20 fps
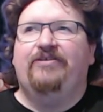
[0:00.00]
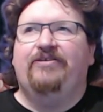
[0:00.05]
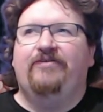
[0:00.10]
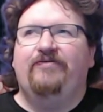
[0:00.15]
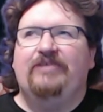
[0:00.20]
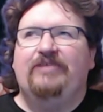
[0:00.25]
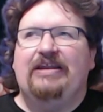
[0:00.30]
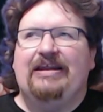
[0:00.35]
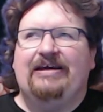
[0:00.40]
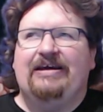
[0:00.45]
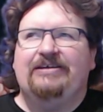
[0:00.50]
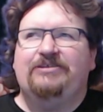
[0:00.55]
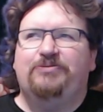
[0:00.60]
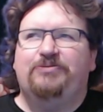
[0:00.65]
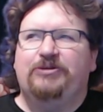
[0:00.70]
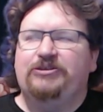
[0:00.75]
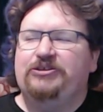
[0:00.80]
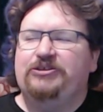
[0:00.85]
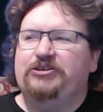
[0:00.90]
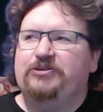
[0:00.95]
of the
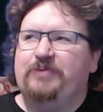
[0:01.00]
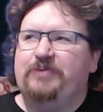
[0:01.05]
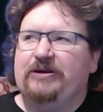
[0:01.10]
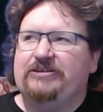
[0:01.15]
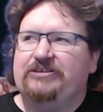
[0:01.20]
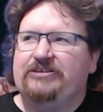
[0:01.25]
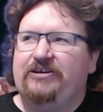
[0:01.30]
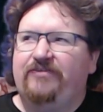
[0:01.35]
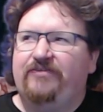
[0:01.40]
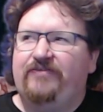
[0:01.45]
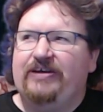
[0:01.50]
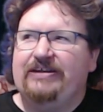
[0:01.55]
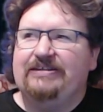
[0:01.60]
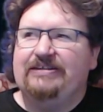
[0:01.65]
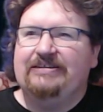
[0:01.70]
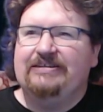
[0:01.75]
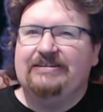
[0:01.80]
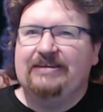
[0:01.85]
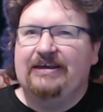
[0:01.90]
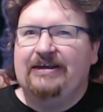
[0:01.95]
last bunch of special
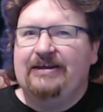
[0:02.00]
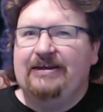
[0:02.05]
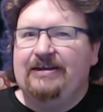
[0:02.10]
events.